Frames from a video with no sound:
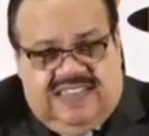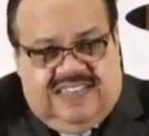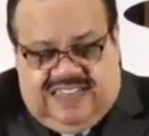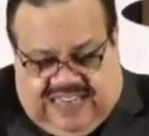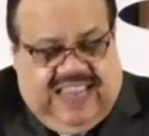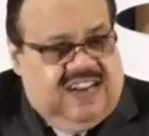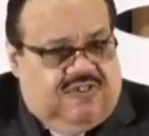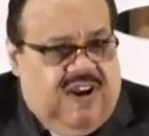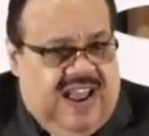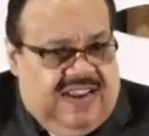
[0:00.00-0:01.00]
The king
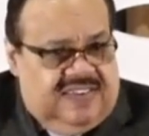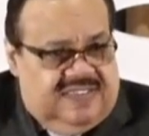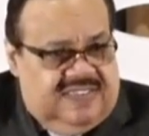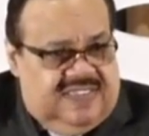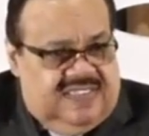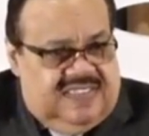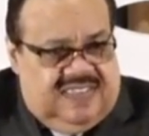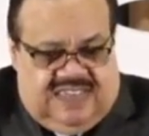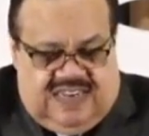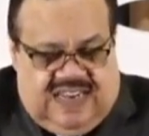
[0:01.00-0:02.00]
tried.
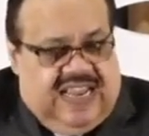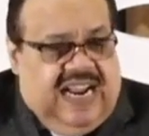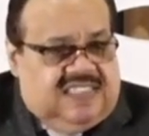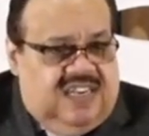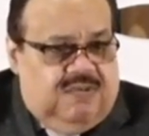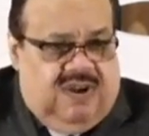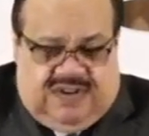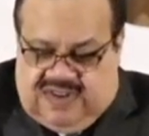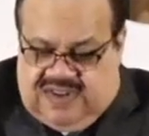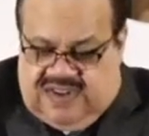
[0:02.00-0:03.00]
And I tell you what,
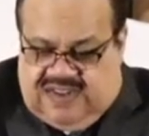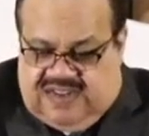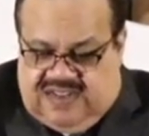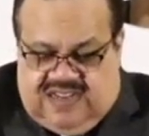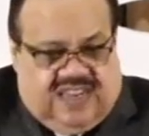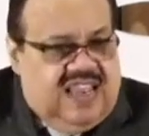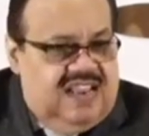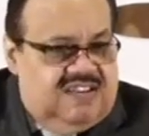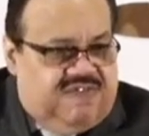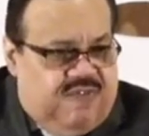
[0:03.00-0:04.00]
the
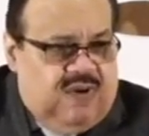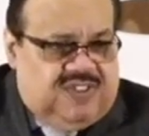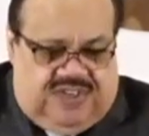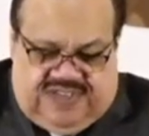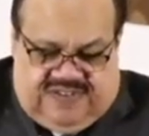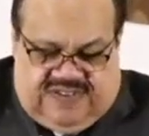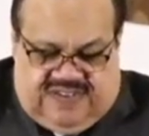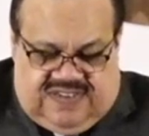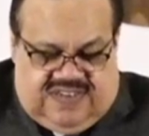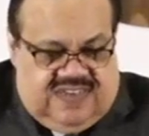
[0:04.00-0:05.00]
king is fortunate
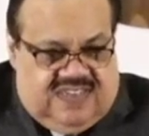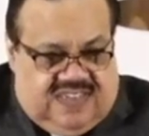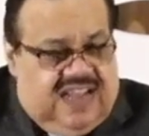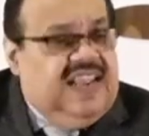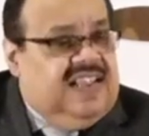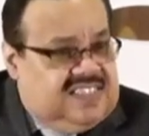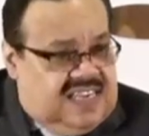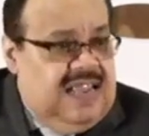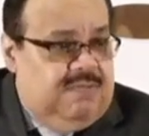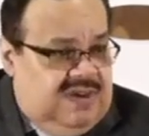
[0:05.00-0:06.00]
that he
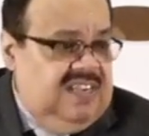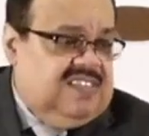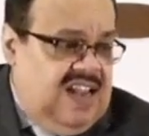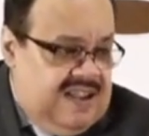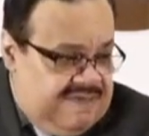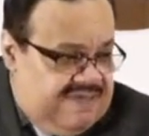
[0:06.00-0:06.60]
escaped with his life.